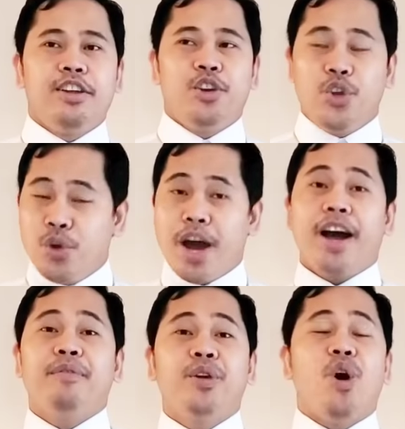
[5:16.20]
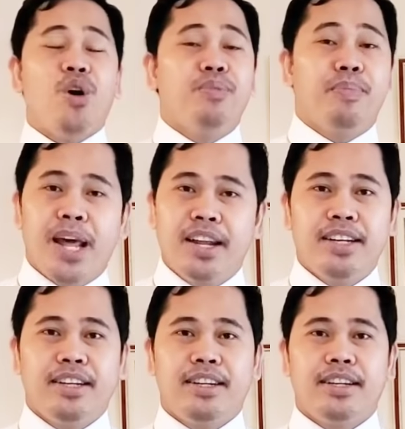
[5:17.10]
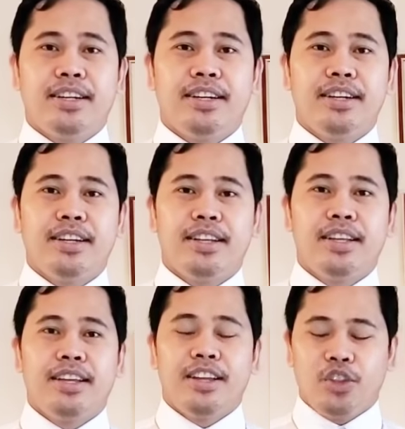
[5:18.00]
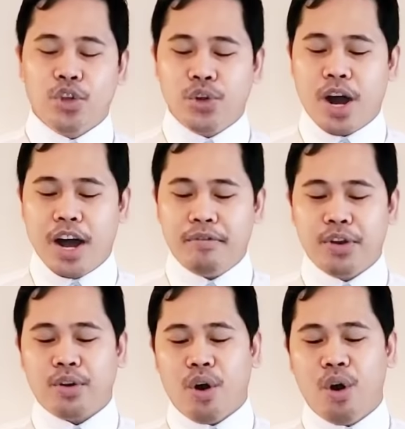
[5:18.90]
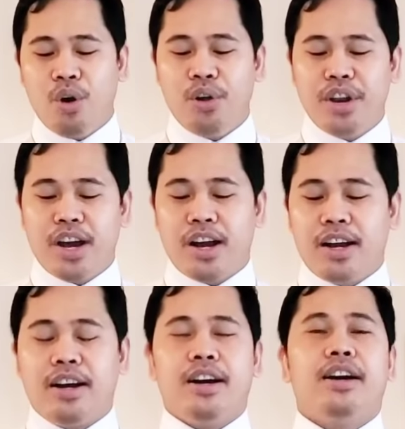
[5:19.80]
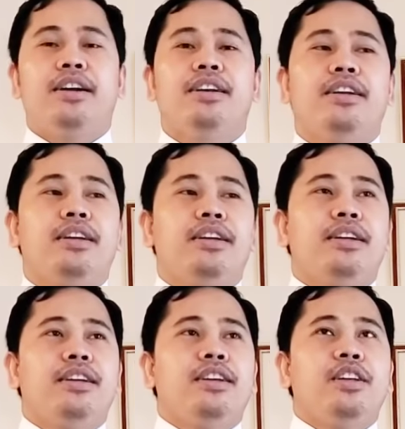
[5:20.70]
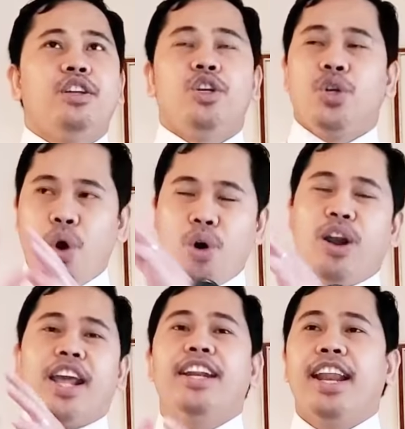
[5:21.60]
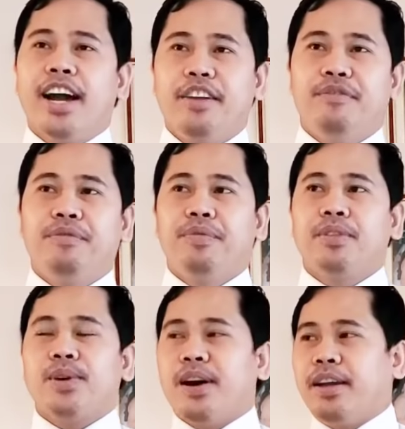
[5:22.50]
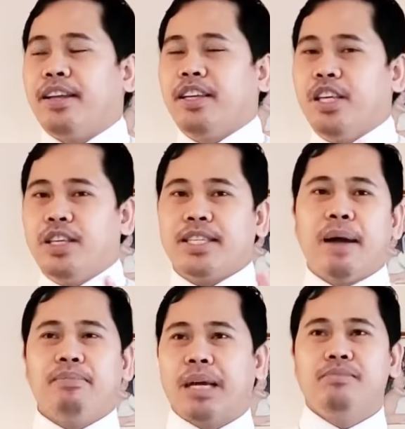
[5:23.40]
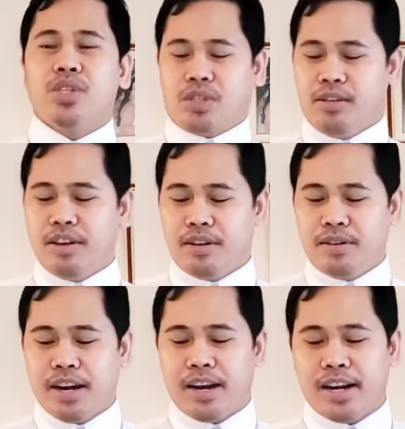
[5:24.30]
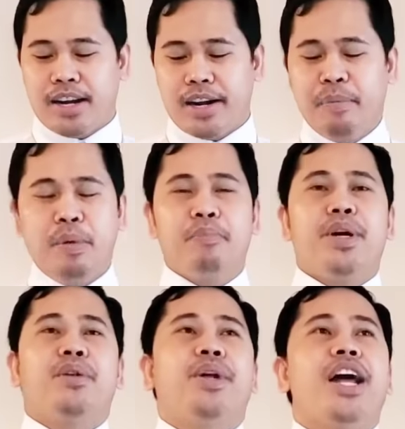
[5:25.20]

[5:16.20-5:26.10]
Do you have your own plan? Do you have your own uh, goal in life? sometimes, you know, uh, I remember when